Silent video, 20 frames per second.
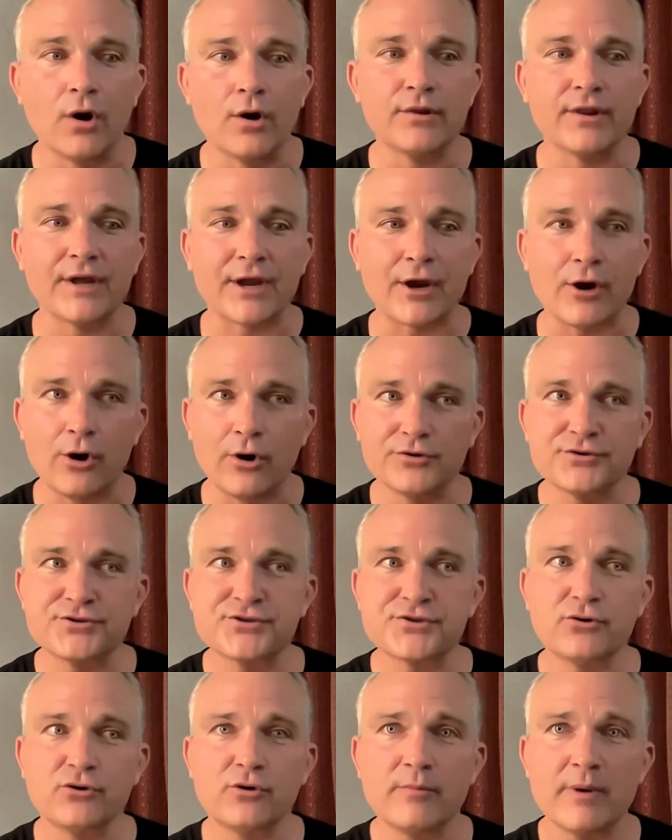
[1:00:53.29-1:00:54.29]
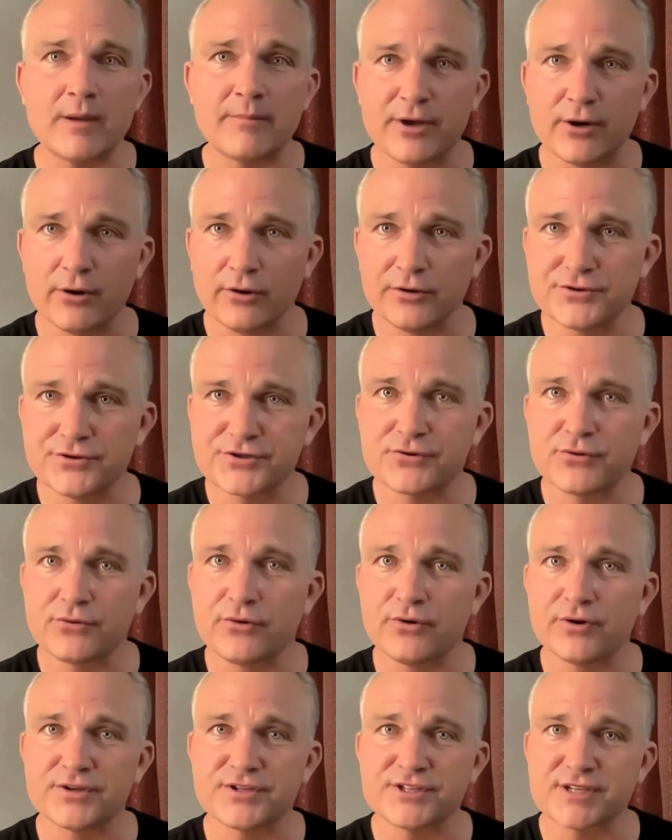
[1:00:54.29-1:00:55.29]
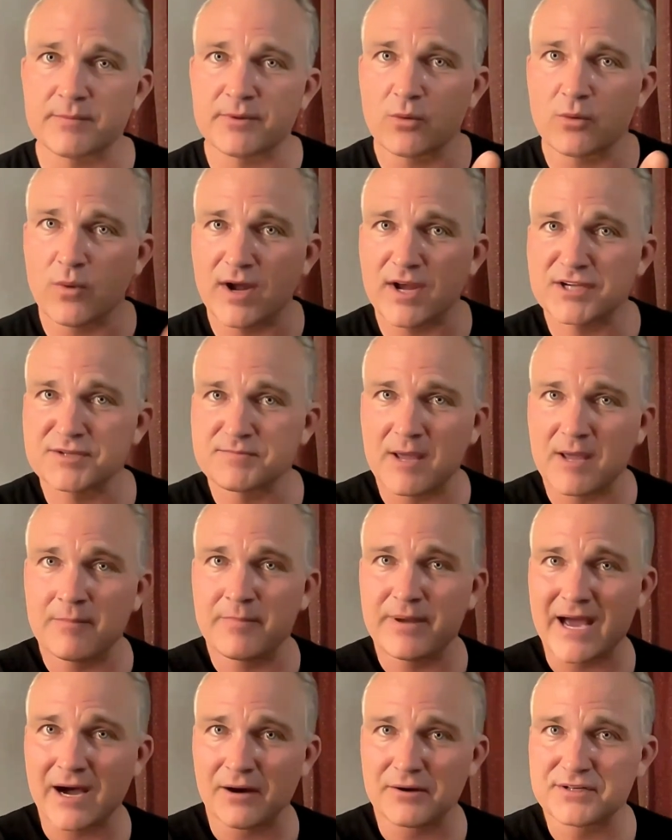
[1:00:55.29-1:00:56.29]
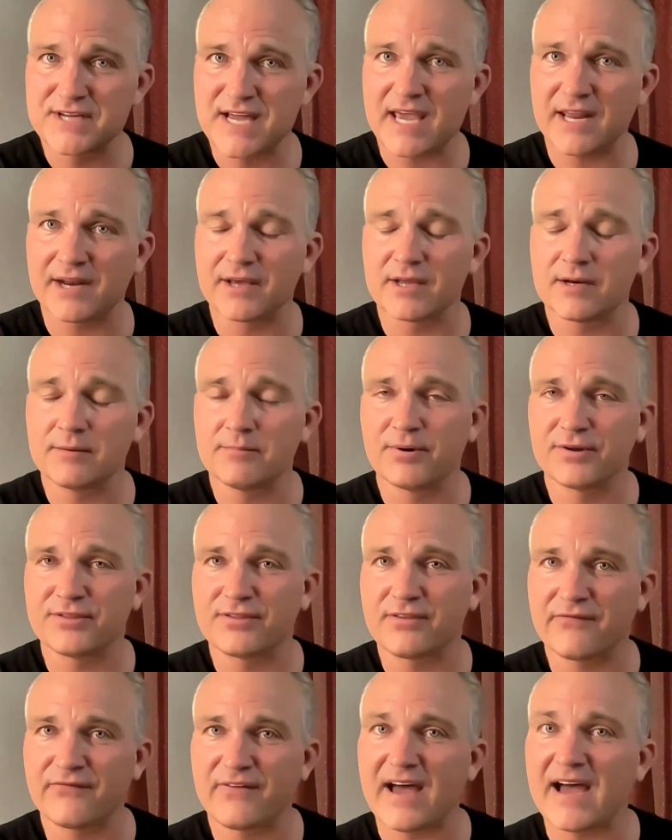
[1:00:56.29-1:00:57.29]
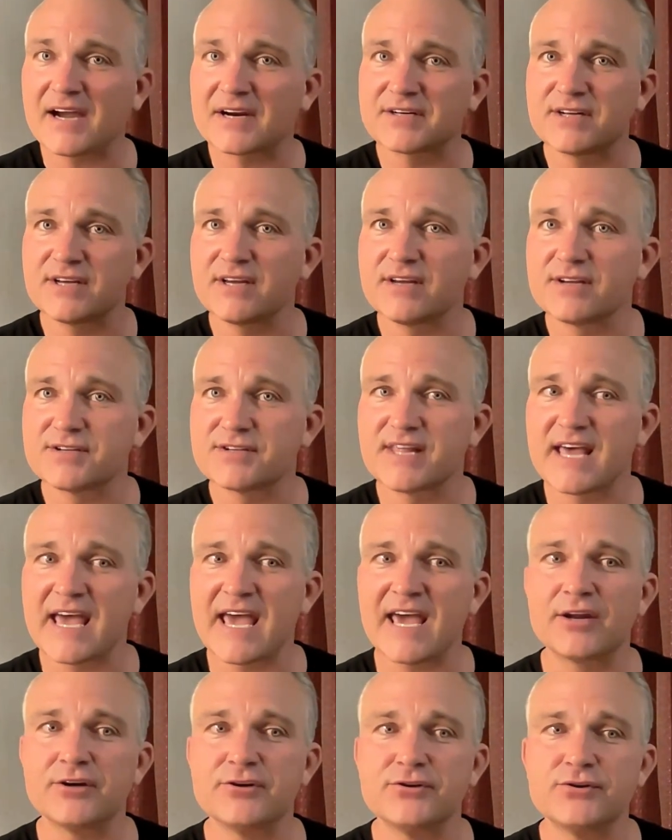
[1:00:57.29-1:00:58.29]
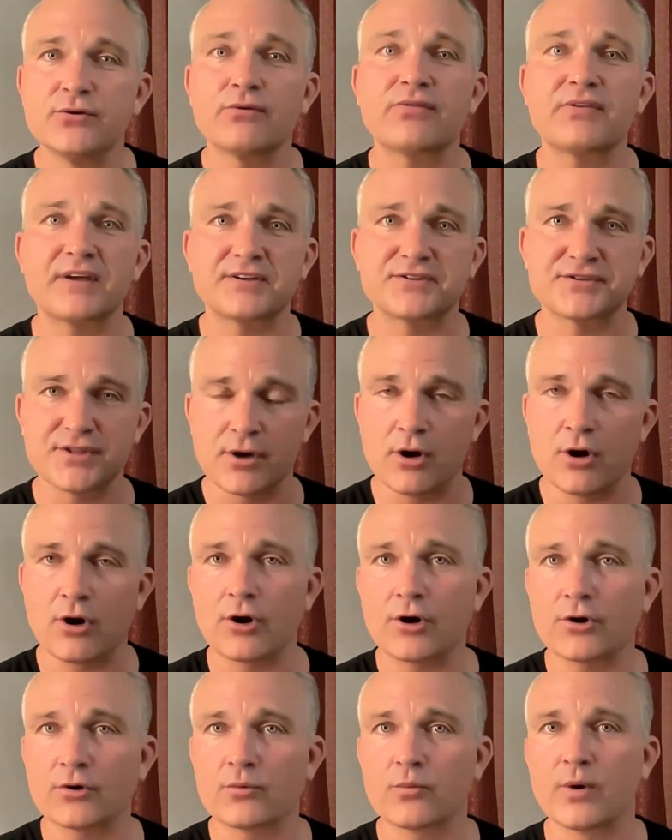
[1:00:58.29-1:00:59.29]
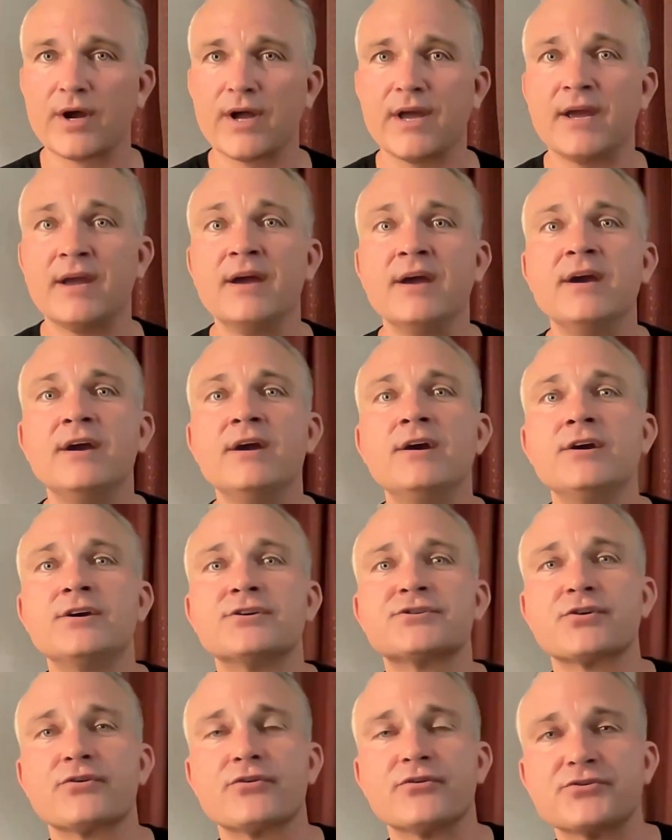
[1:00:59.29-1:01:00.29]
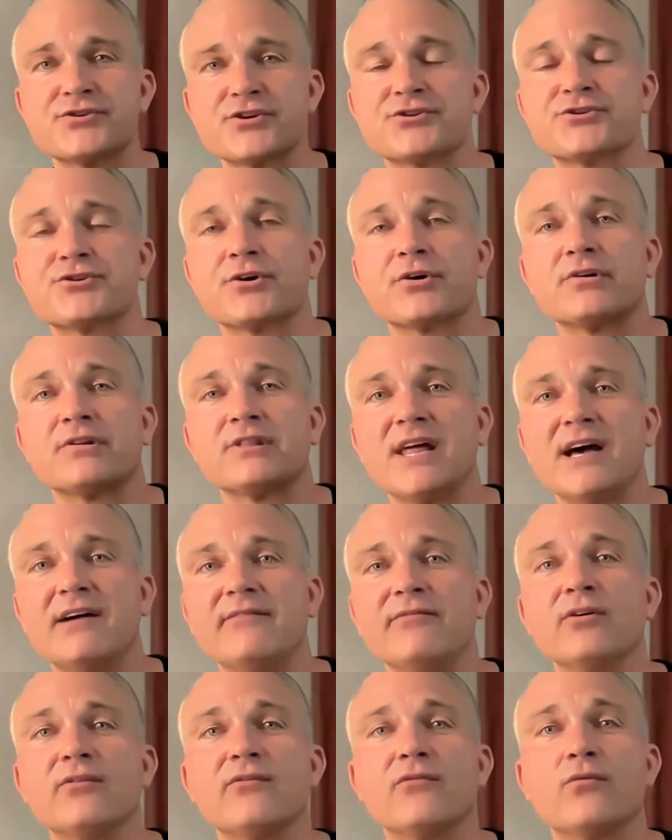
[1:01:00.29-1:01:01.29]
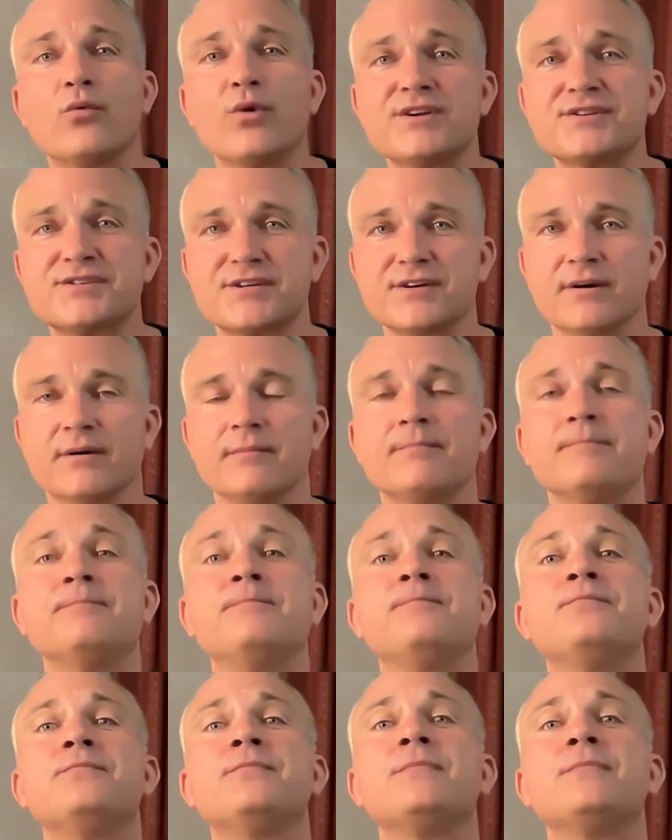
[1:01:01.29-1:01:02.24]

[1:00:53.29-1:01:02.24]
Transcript: like old school may be old school and some of the ways may be outdated, but the fact is they had to do things the hard way. So there's a certain level of wisdom